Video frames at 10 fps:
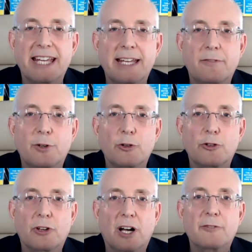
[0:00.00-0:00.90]
the
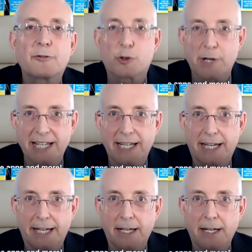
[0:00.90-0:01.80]
evils of
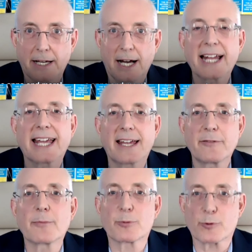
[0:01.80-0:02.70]
drinking, I
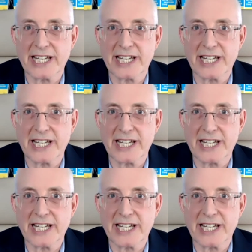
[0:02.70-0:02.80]
gave up